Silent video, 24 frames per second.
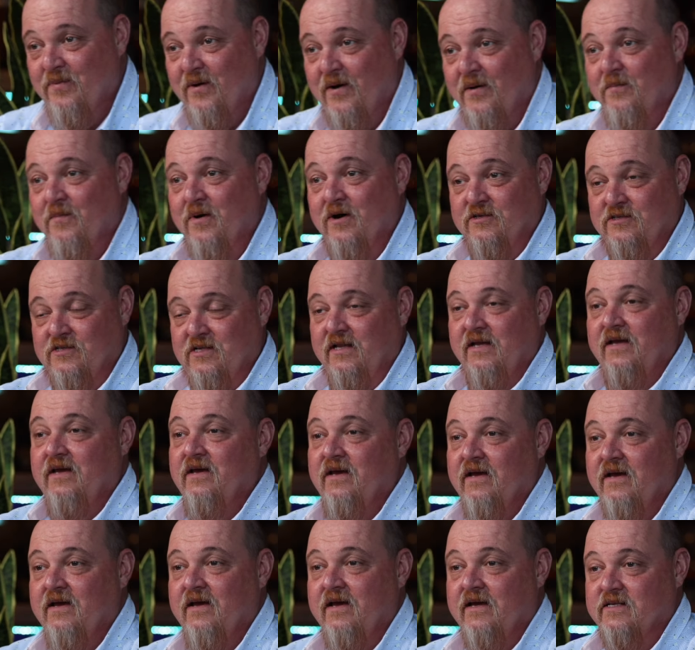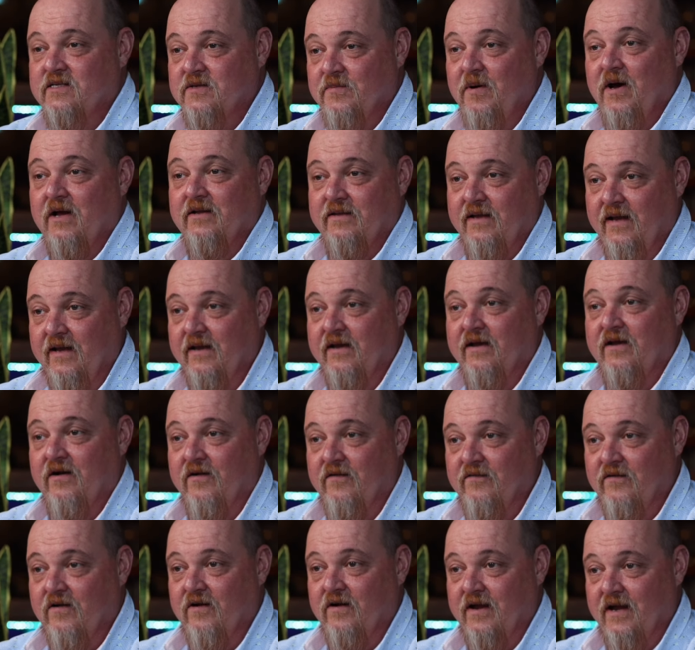But mostly it's about taking care
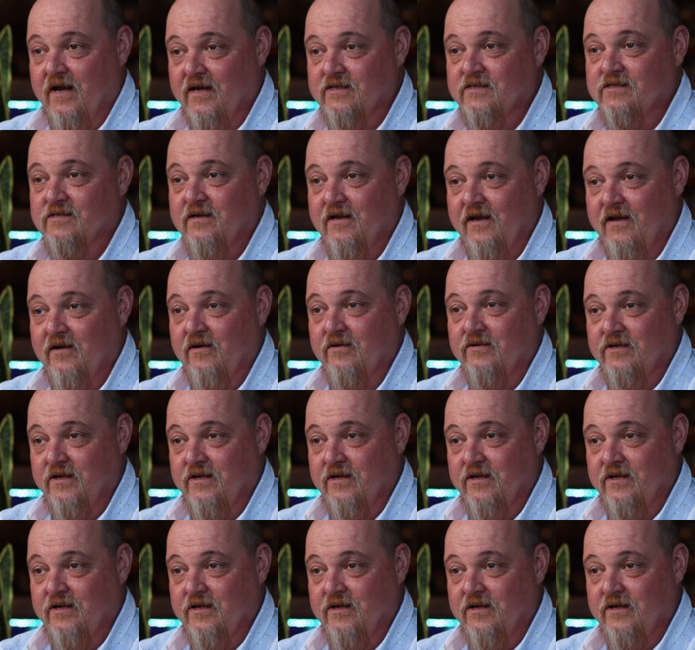of our guests and our